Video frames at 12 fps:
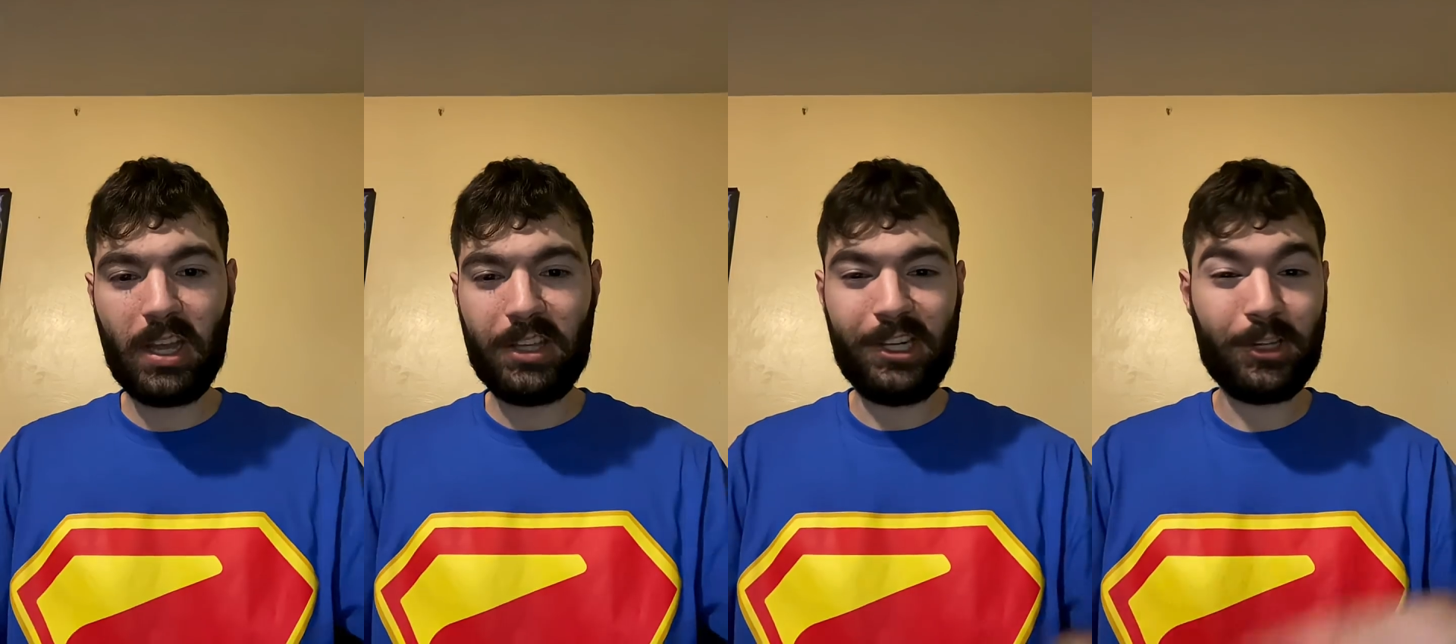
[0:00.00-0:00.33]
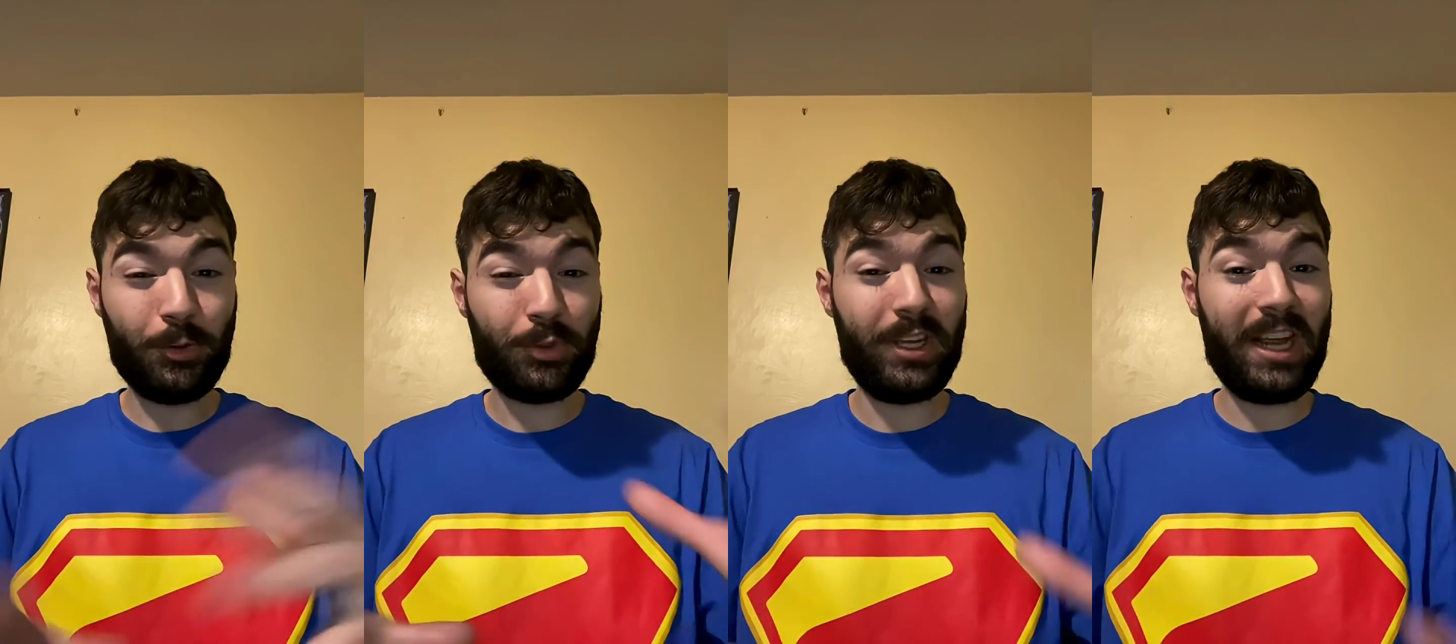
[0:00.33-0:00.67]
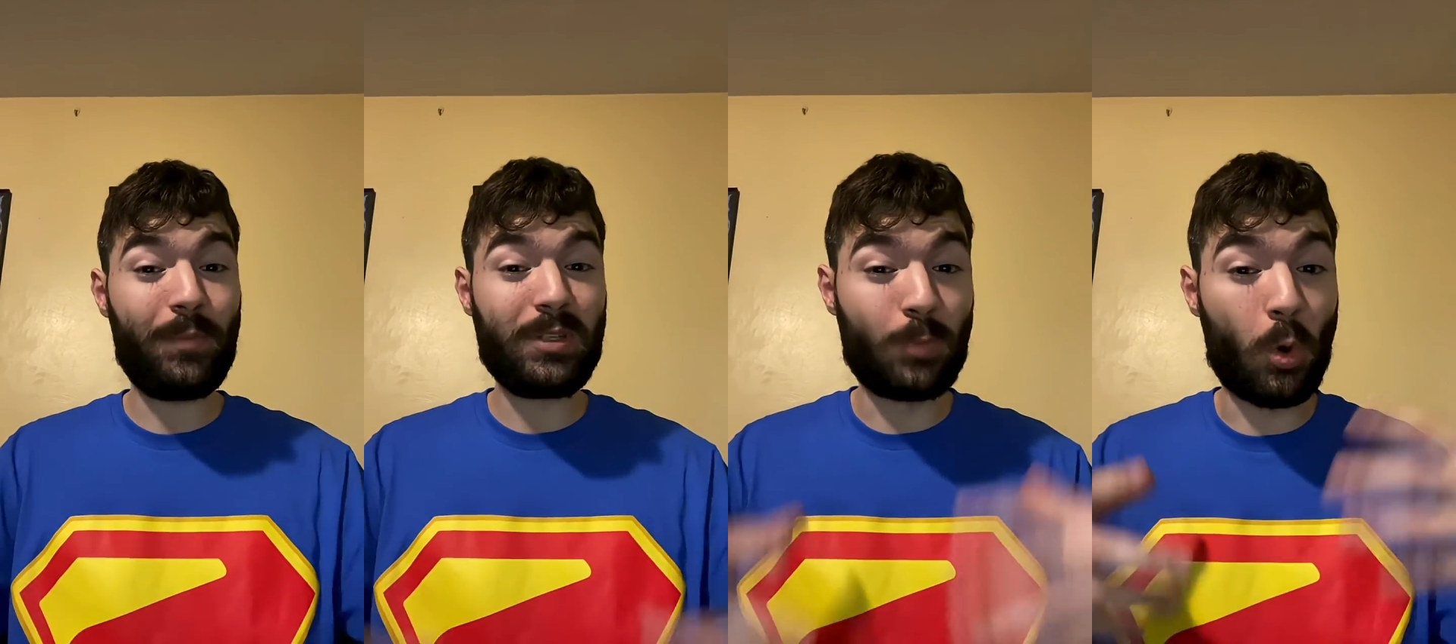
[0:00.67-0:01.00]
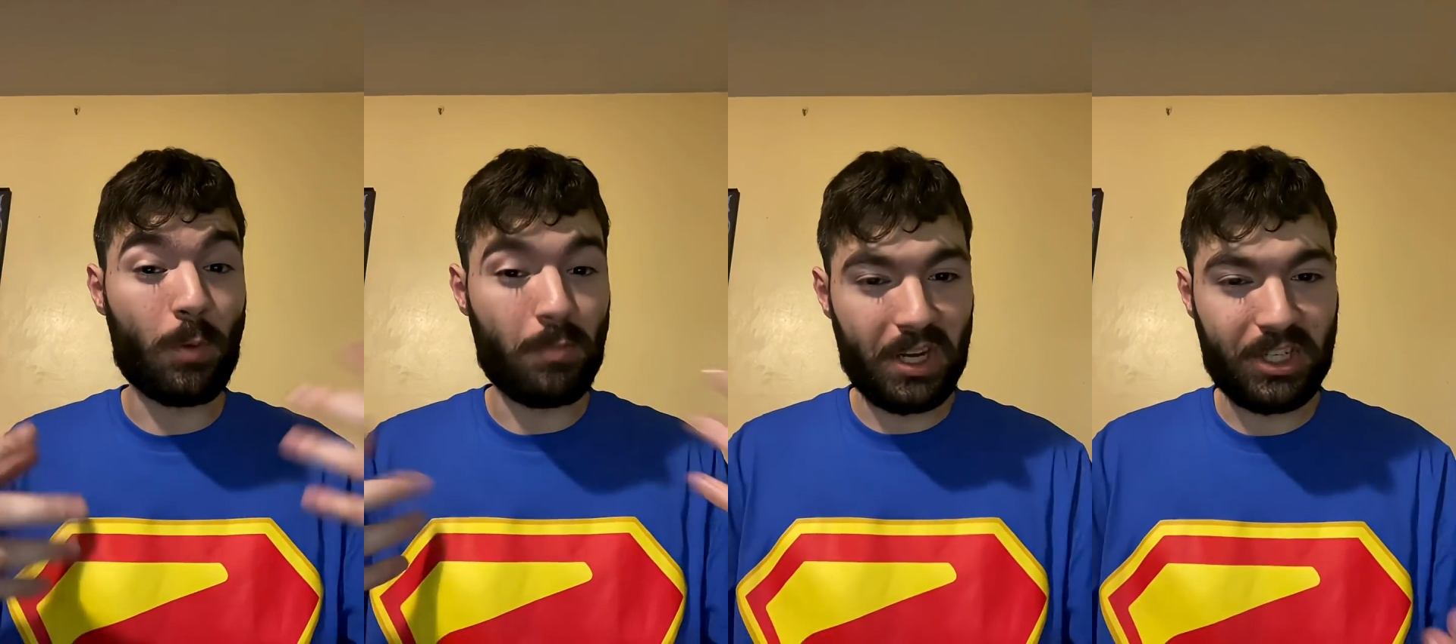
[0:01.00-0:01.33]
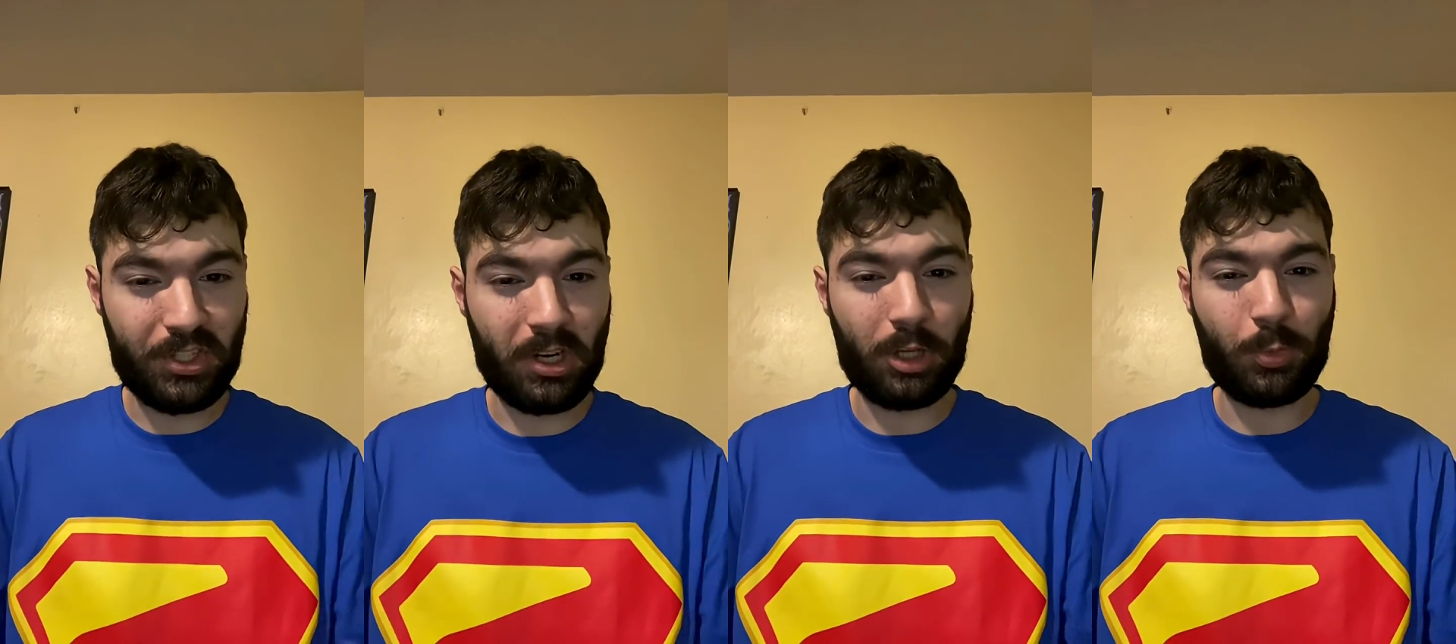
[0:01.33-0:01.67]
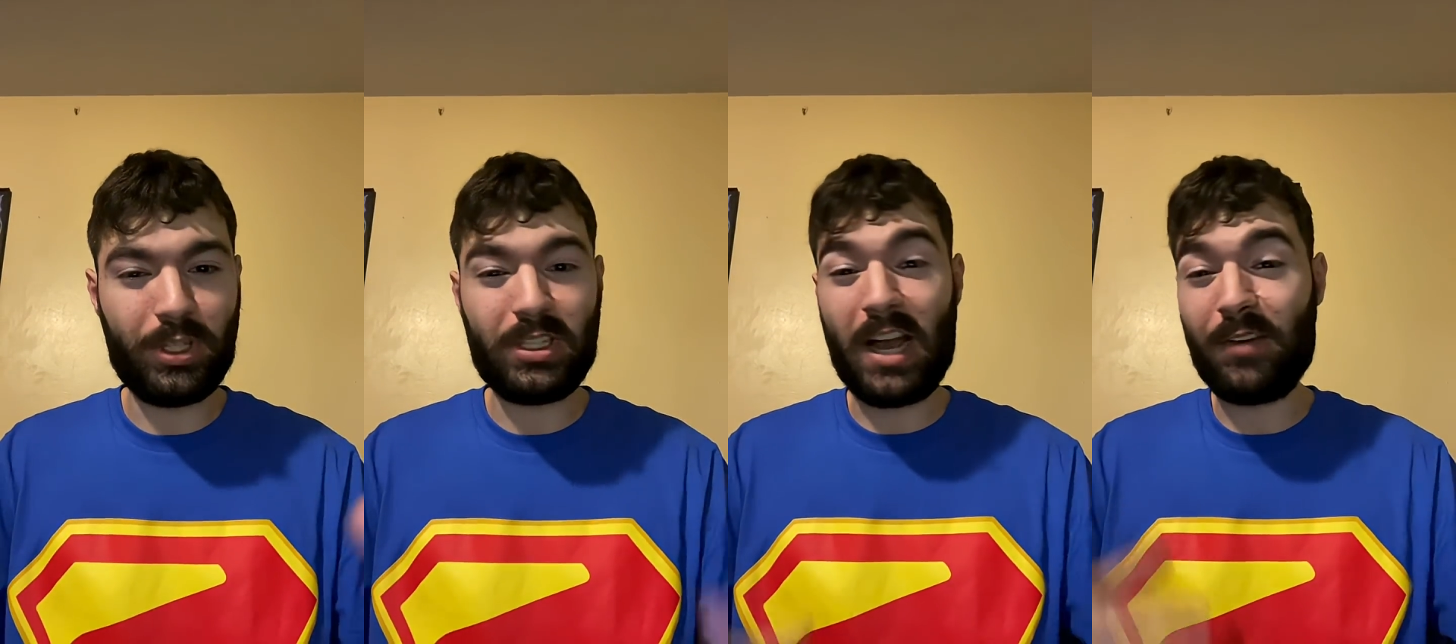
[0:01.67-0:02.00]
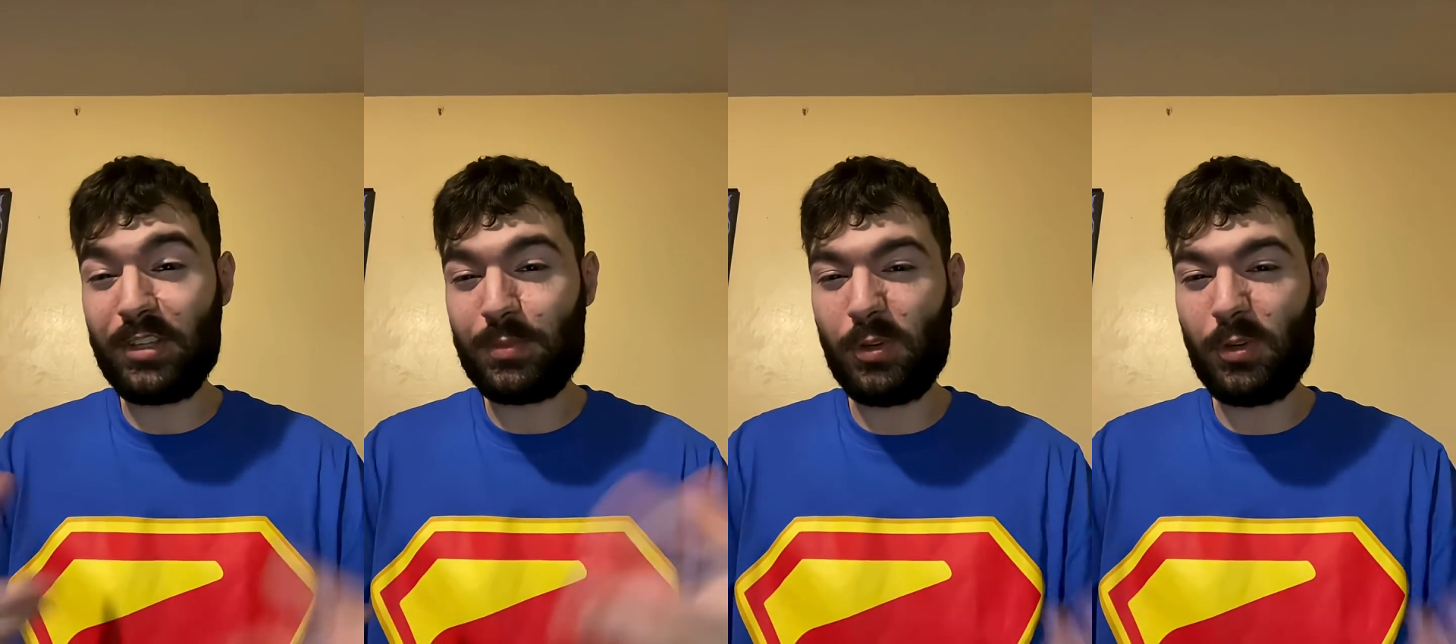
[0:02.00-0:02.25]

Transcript: The other thing I was more mixed on was how this